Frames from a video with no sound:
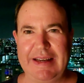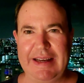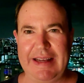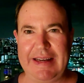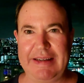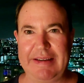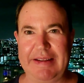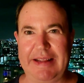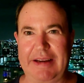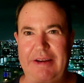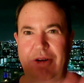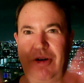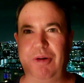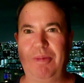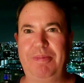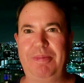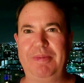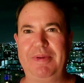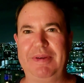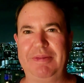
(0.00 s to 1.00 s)
and it like oh
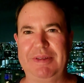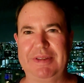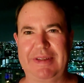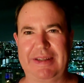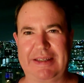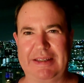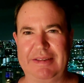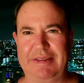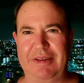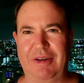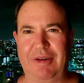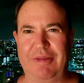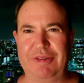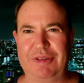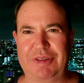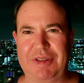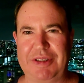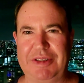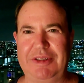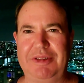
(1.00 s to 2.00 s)
it was like a, all of a
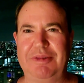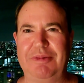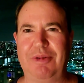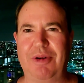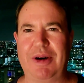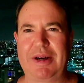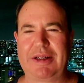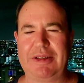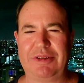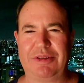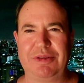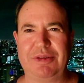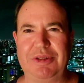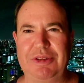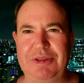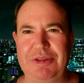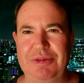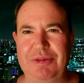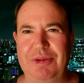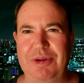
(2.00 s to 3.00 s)
sudden you walk into a
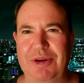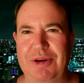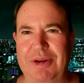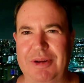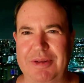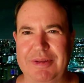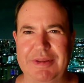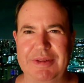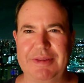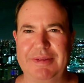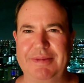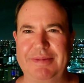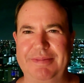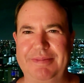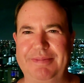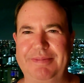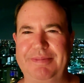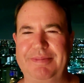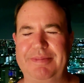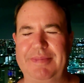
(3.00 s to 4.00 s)
new world,
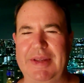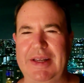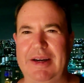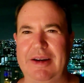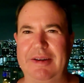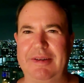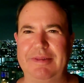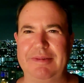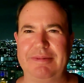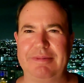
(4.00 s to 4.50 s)
you know?